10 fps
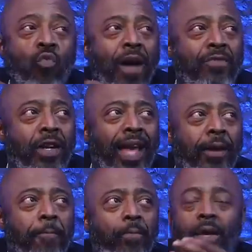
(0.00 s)

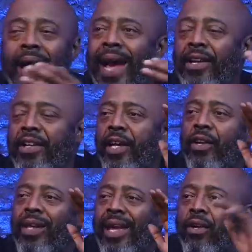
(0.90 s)
I
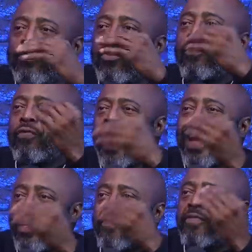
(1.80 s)
need to find a